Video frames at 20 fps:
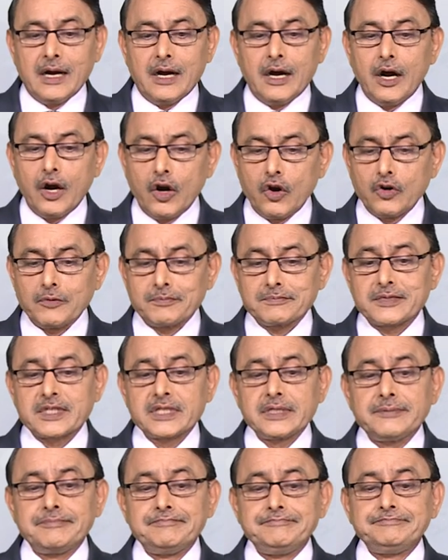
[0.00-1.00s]

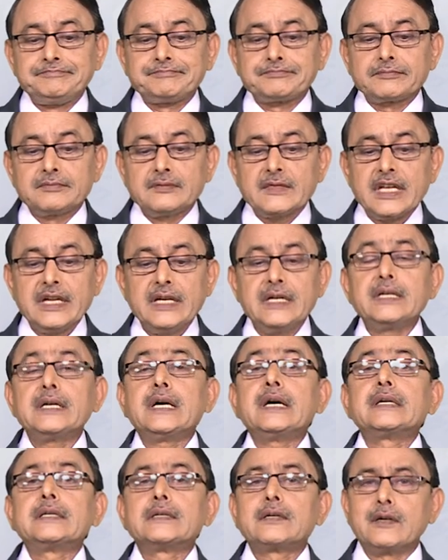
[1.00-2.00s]
Holmes and
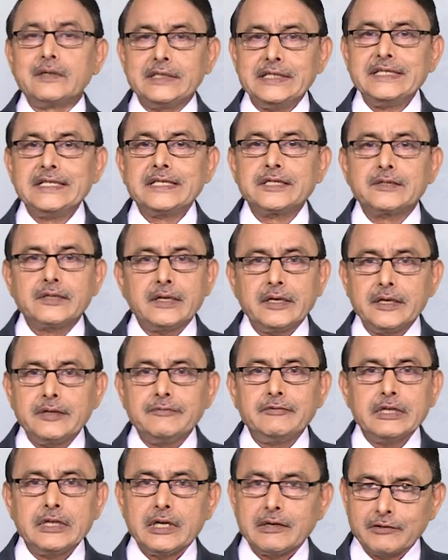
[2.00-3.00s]
her colleagues, uh,
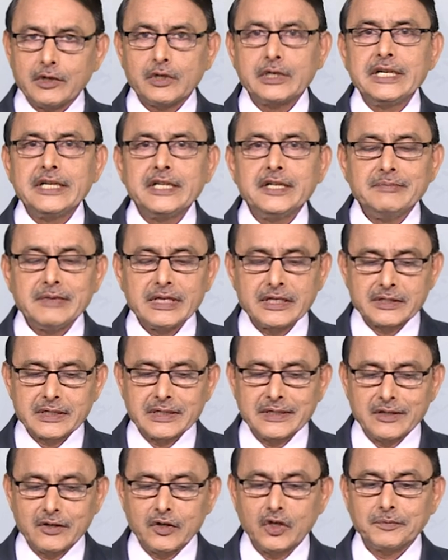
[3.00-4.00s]
we have already
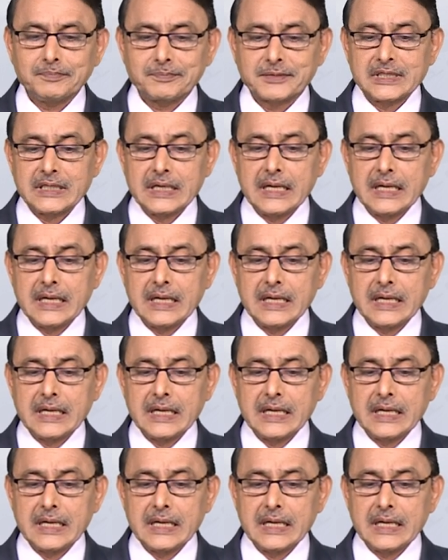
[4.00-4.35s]
mentioned Holmes.